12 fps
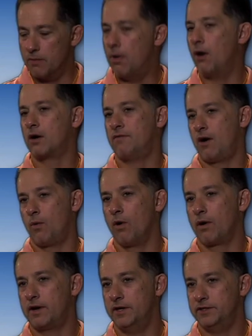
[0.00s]
the bulk of our
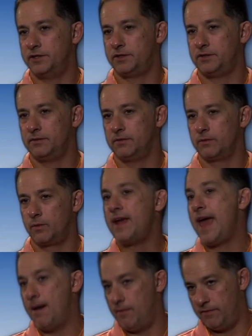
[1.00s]
work is
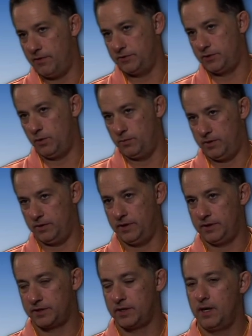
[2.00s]
rehab of those old
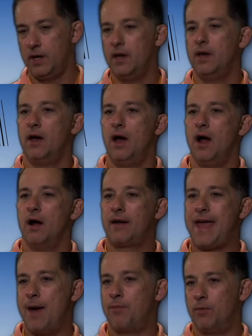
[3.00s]
buildings. Our
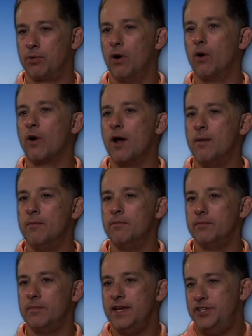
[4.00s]
capital
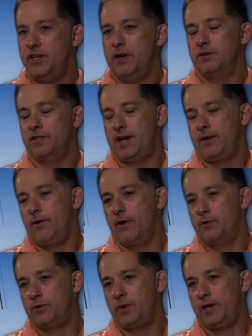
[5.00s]
program each year is anywhere
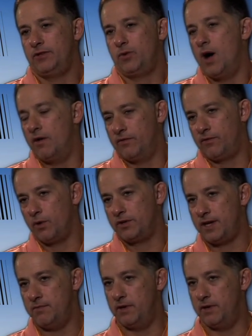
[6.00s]
between 12 and 14